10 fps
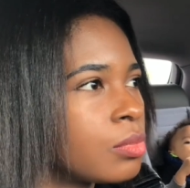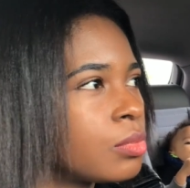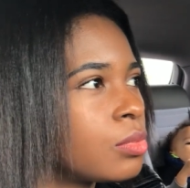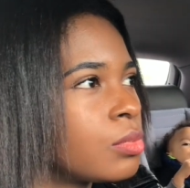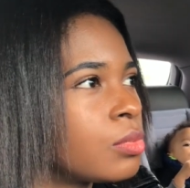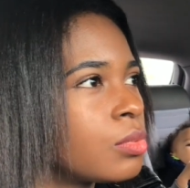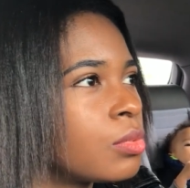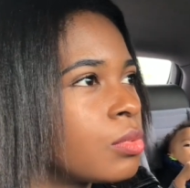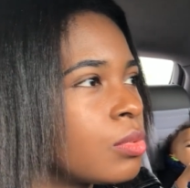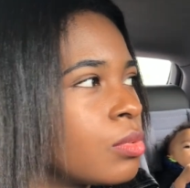
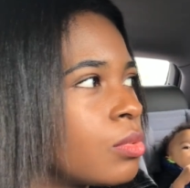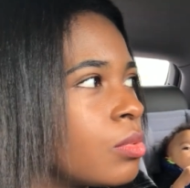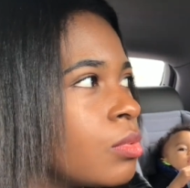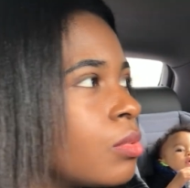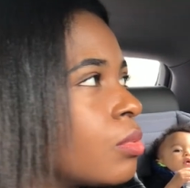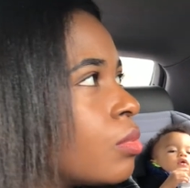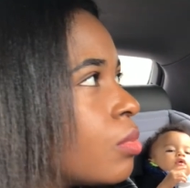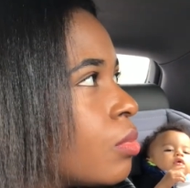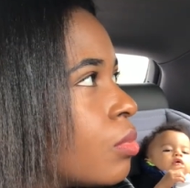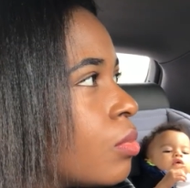
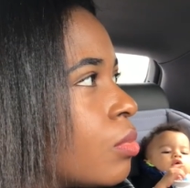(not speaking)